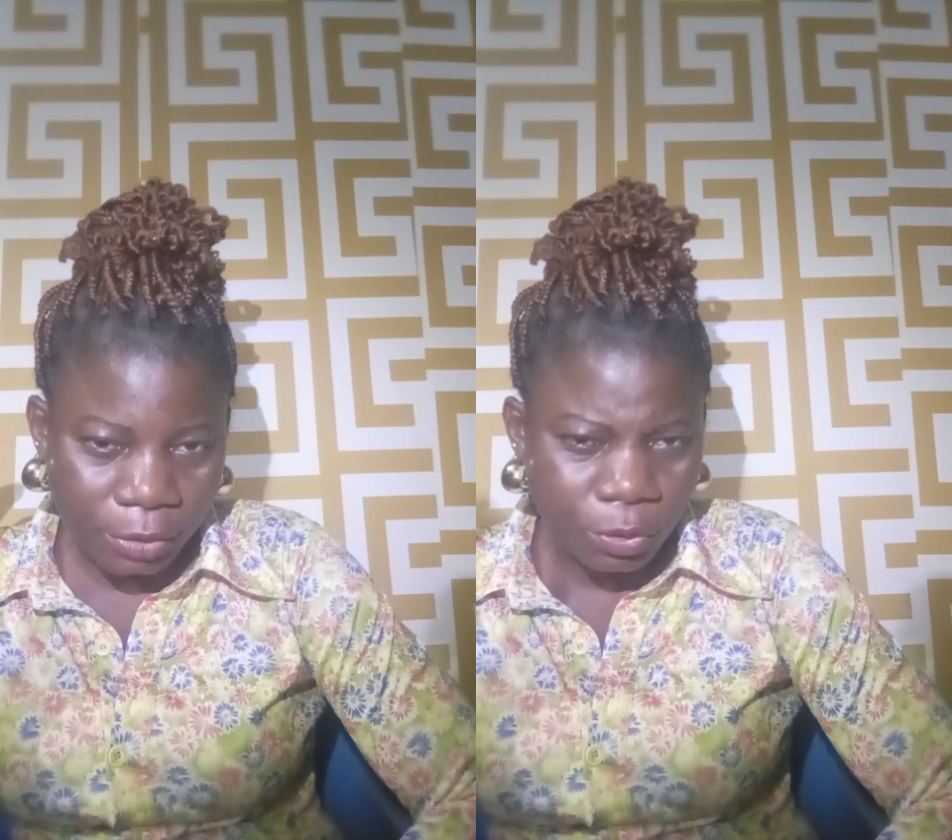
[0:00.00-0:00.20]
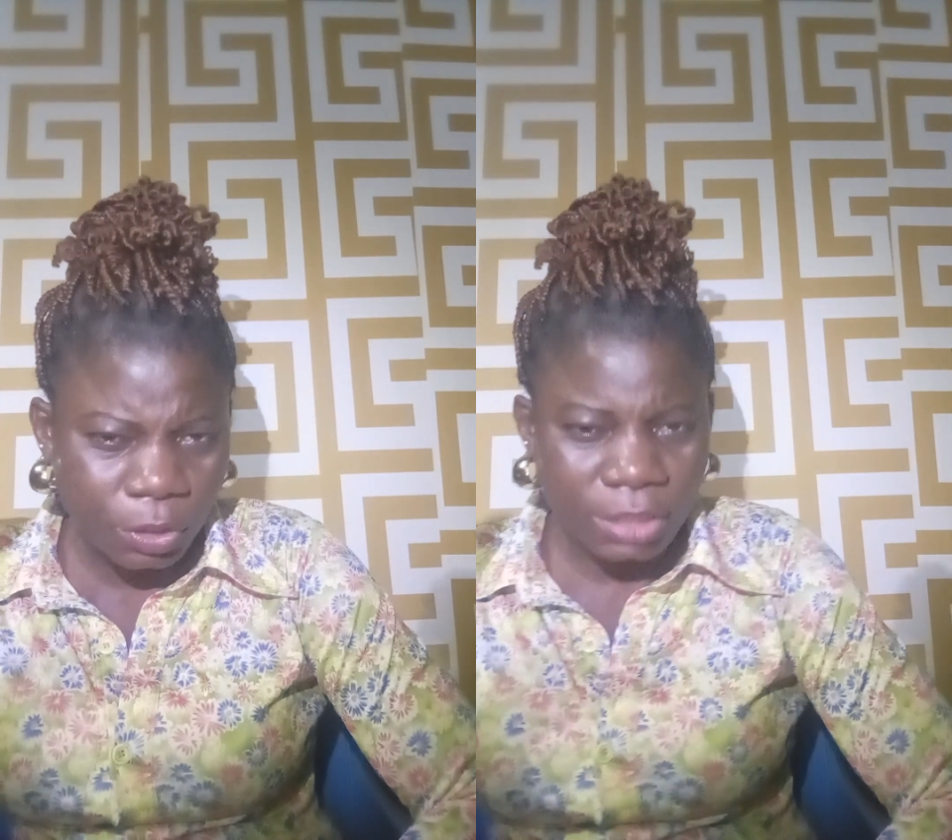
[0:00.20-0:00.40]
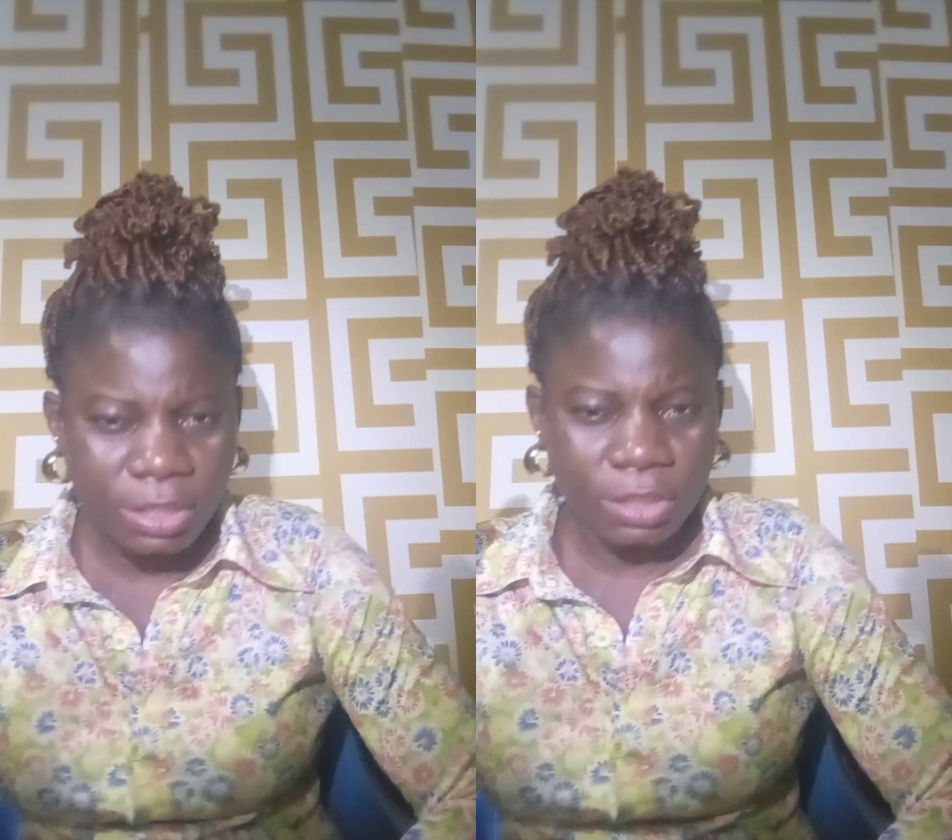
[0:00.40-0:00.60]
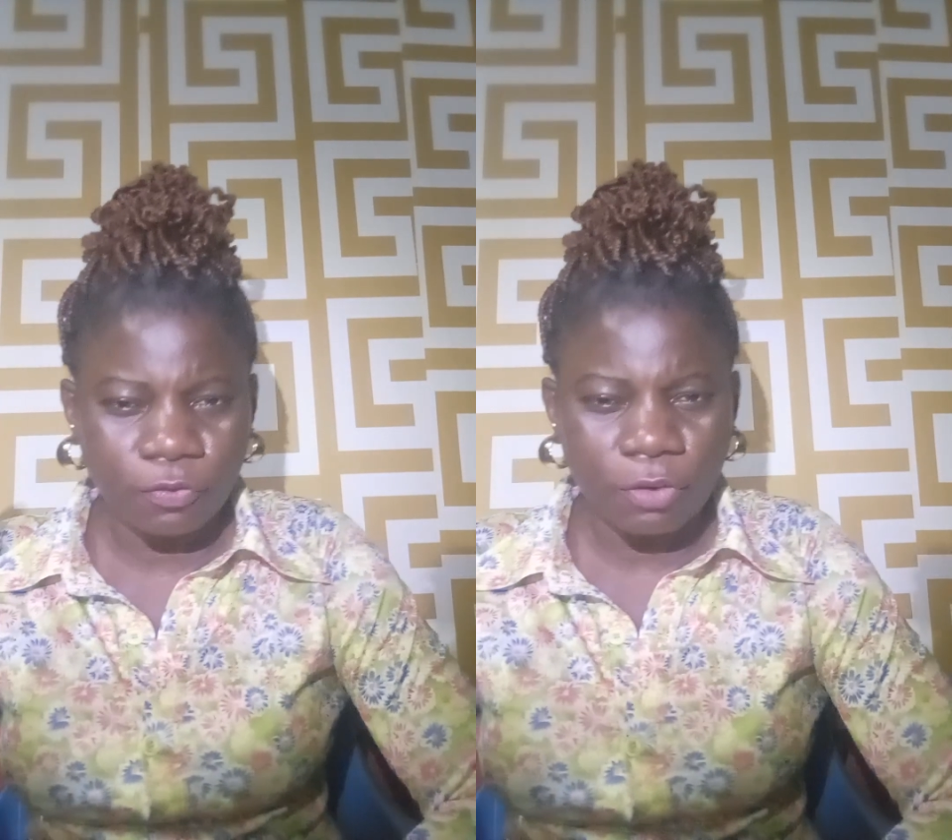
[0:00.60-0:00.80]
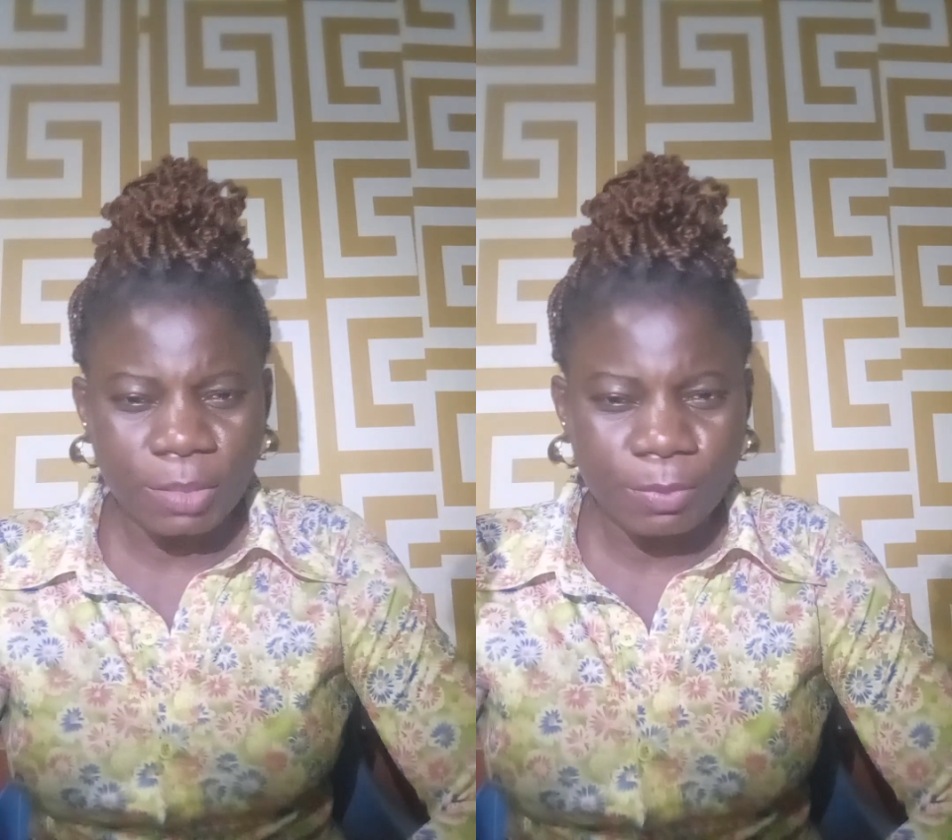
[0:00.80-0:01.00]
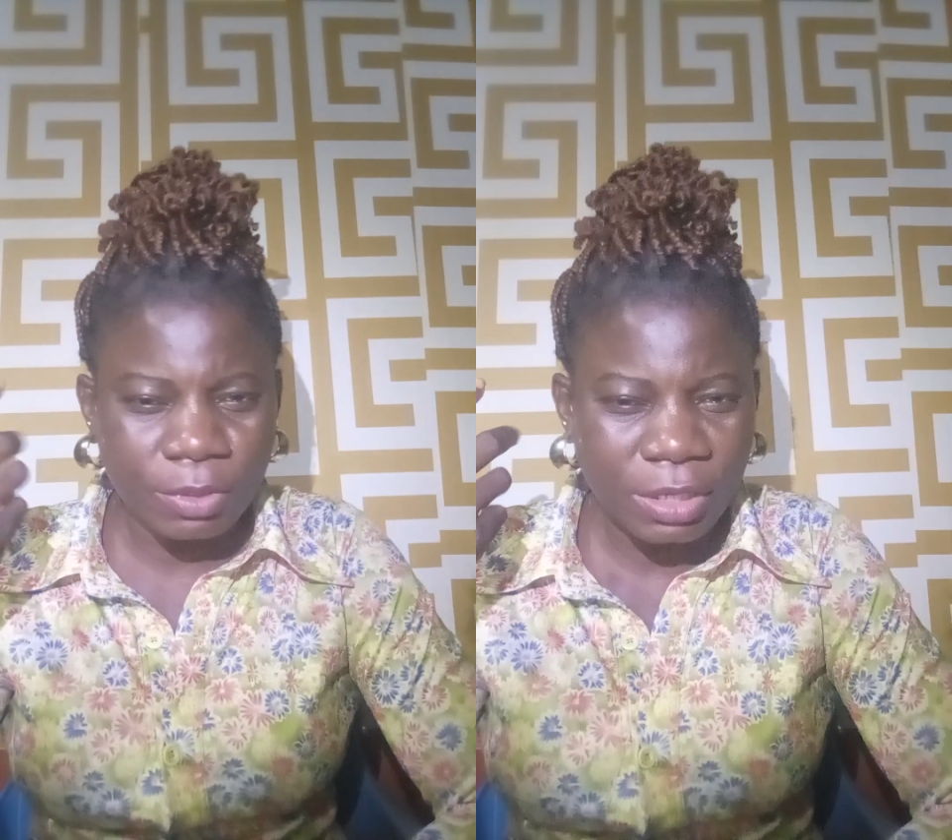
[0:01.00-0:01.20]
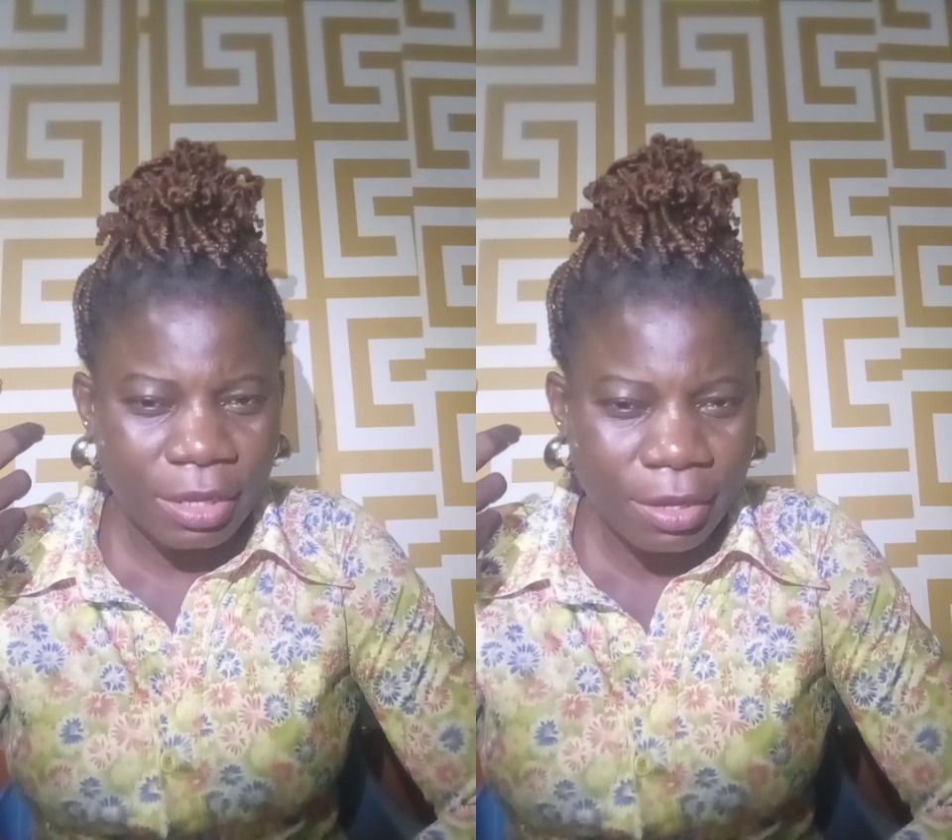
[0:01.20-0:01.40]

You know, there's a difference between